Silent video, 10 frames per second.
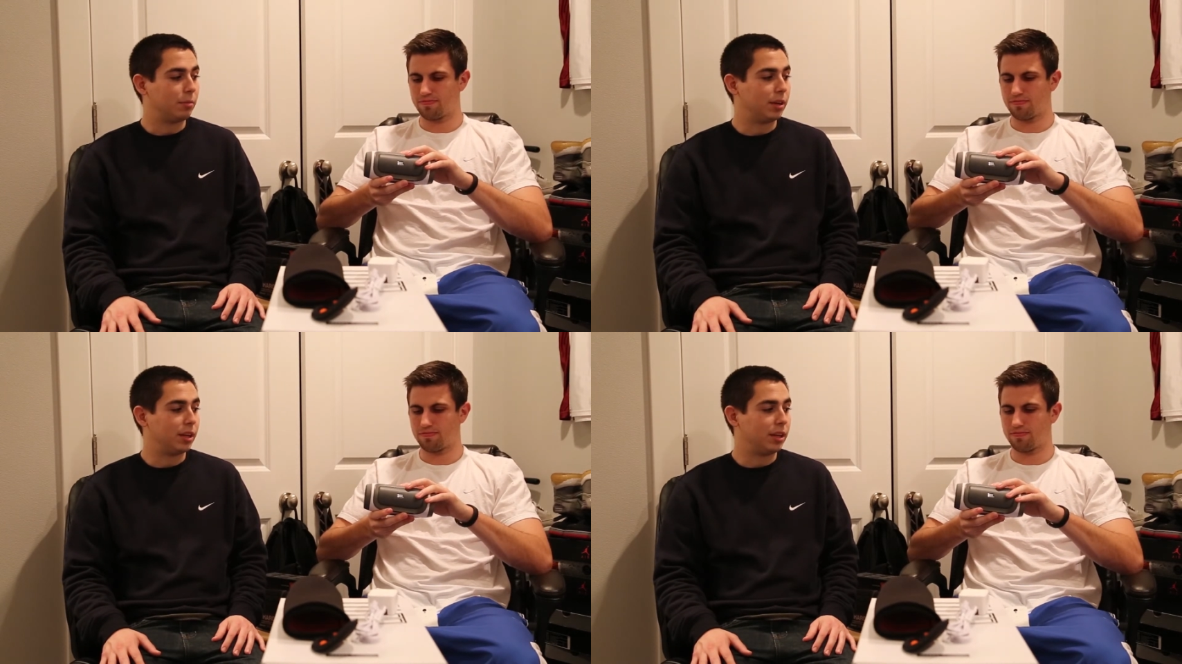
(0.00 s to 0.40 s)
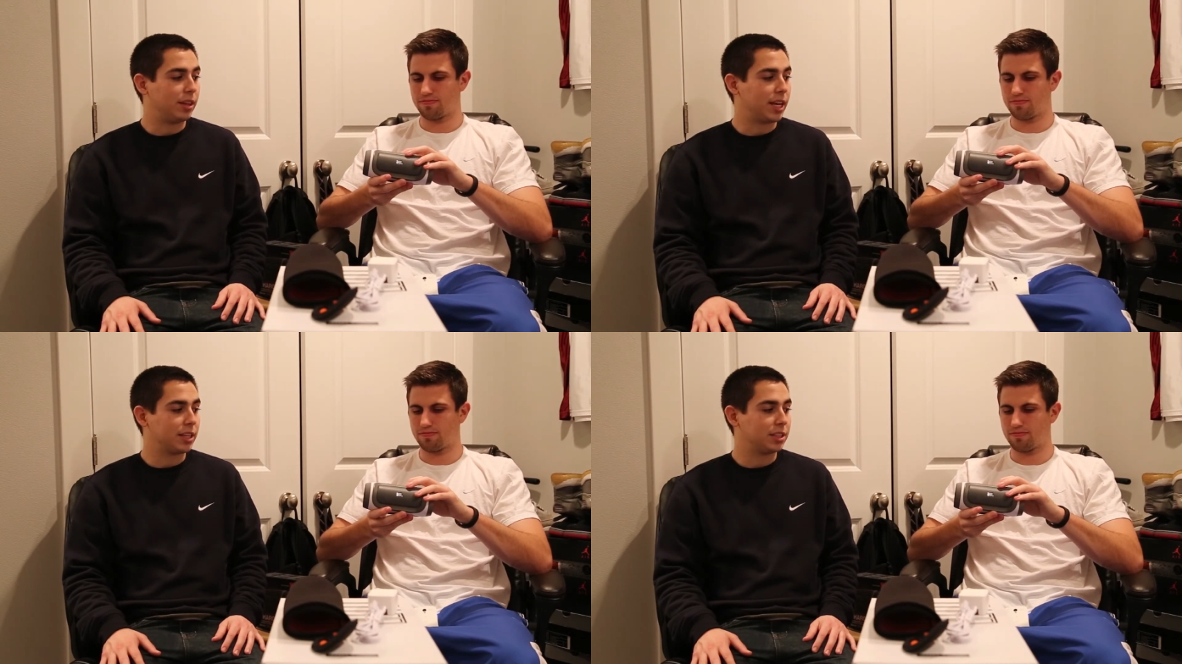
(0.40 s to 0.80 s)
Speaker 1: But
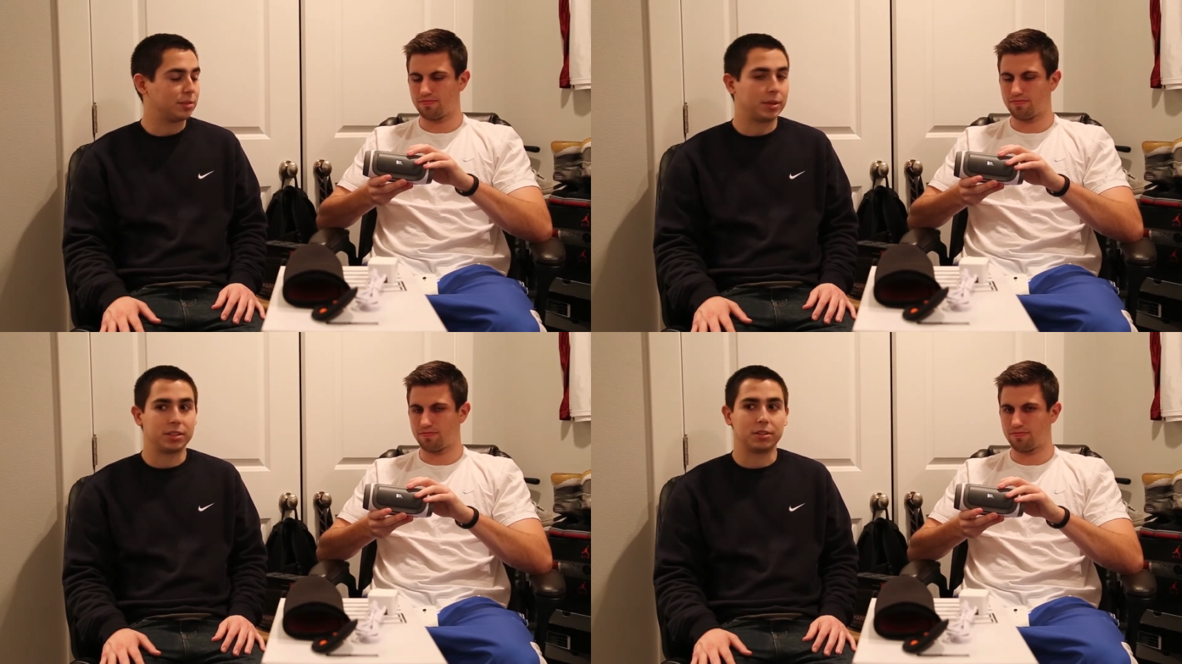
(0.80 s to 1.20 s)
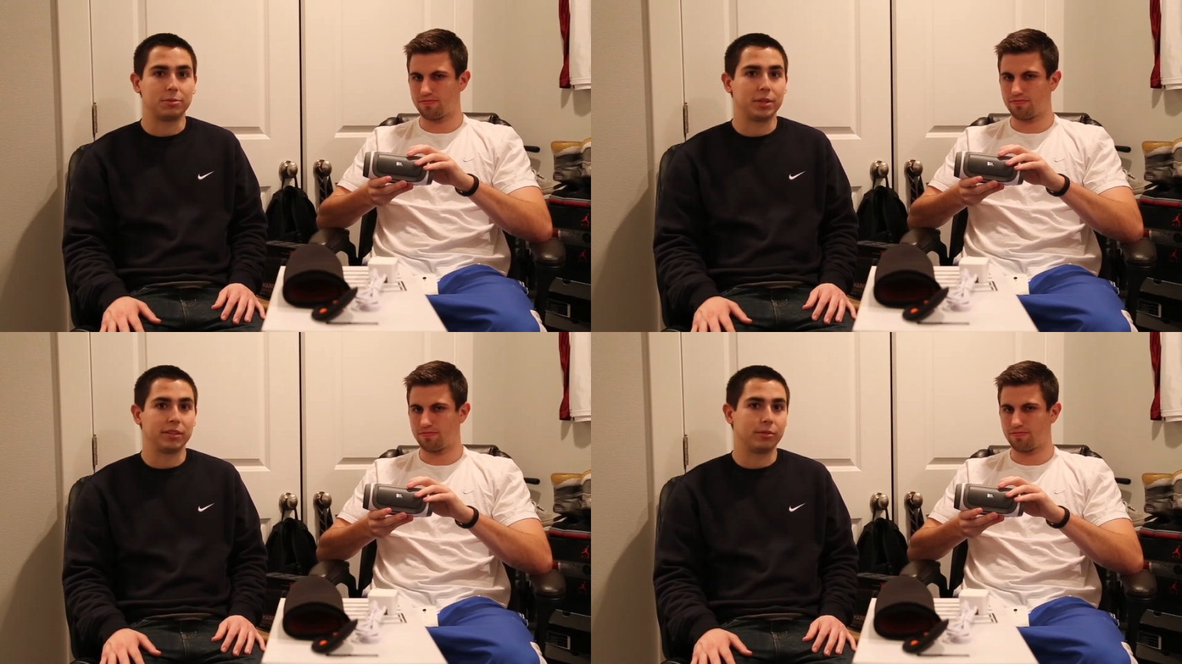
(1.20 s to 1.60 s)
that just makes it
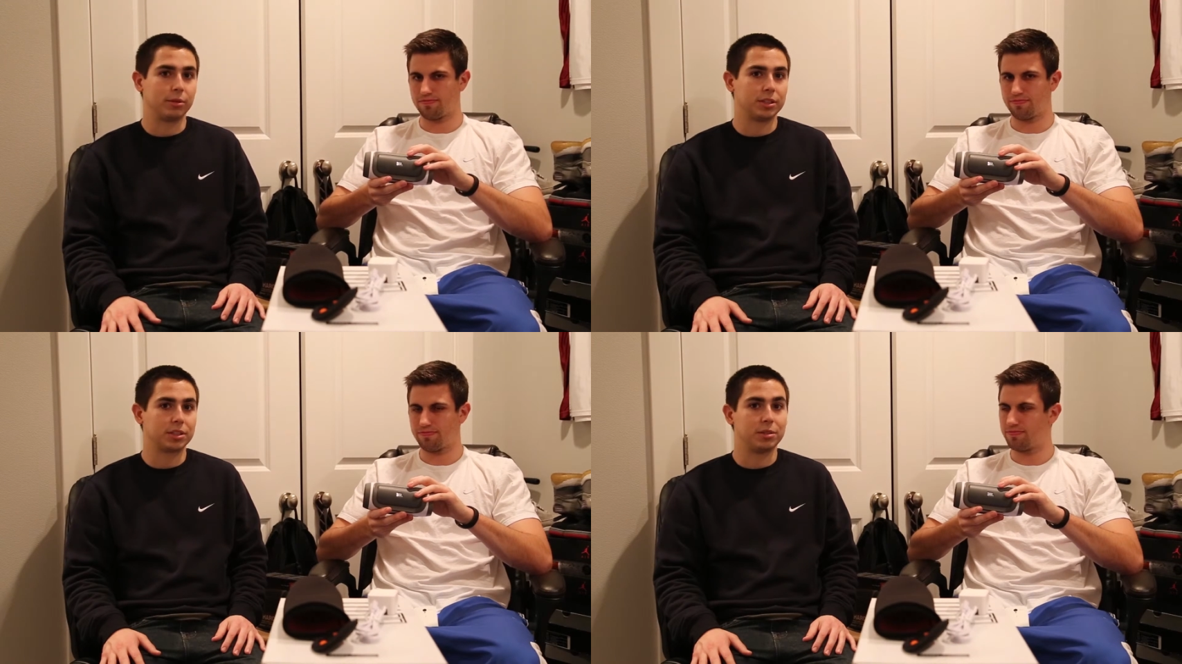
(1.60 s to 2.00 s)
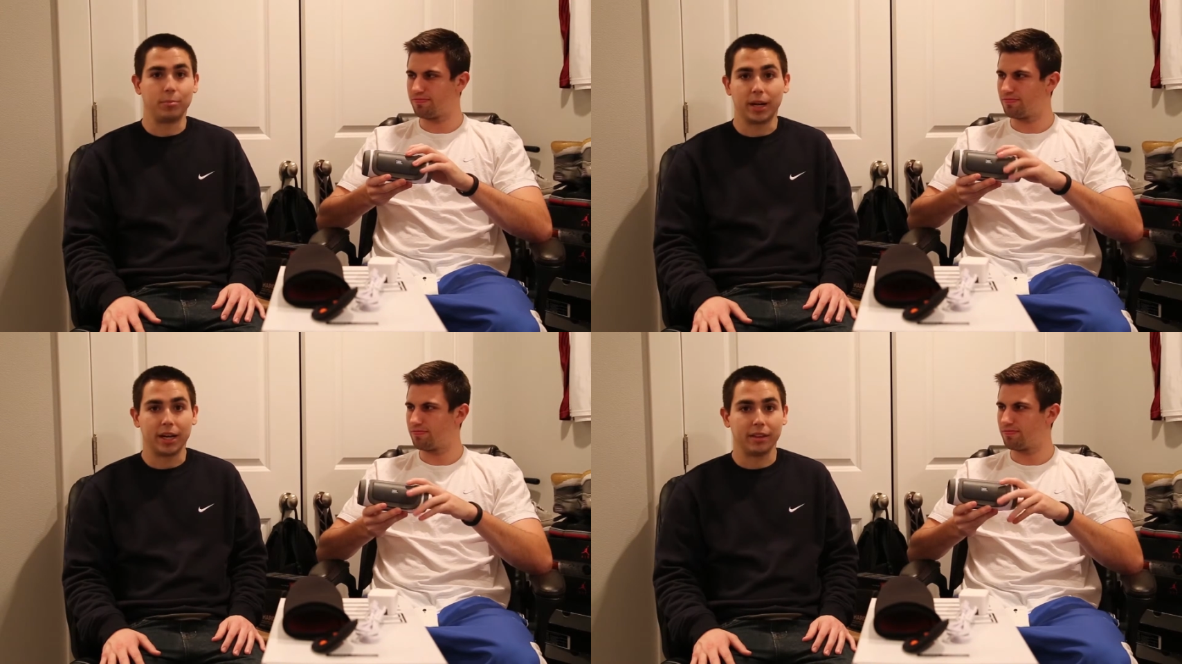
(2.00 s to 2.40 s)
too big of a risk
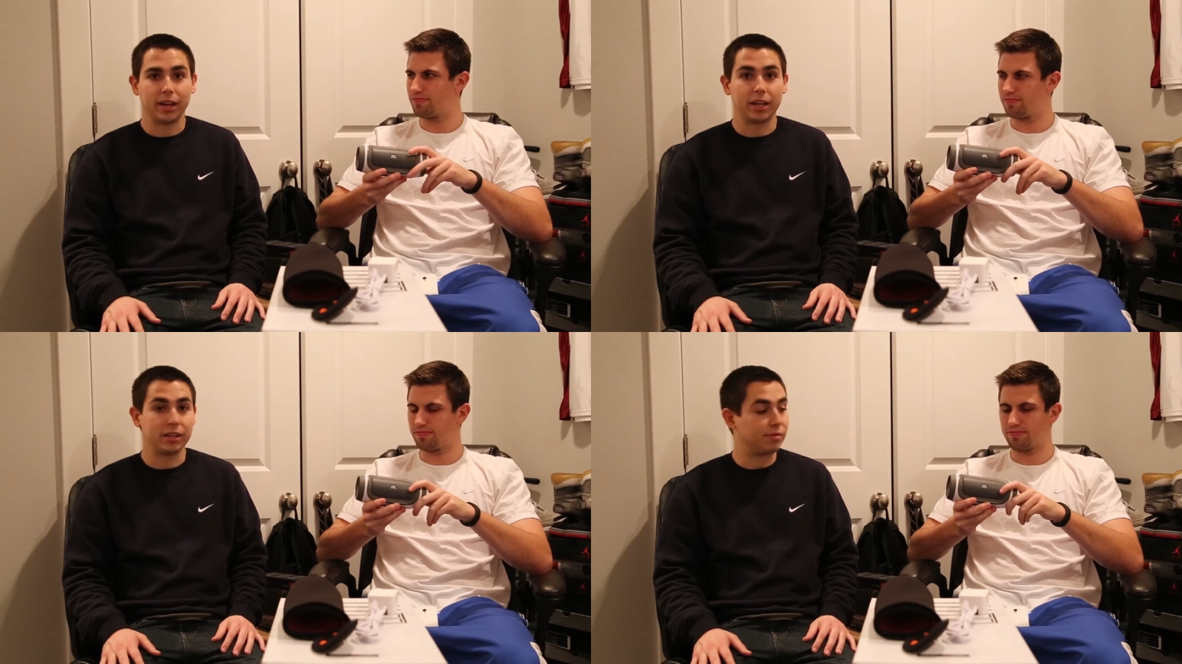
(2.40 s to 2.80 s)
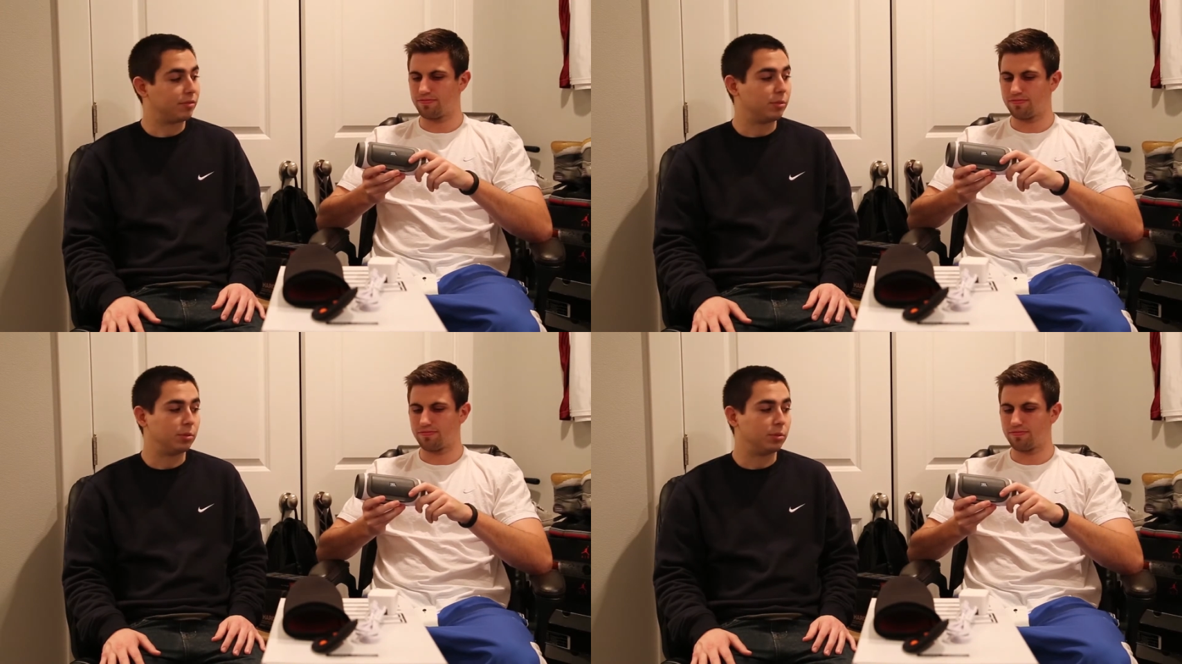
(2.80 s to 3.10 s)
to buy that if the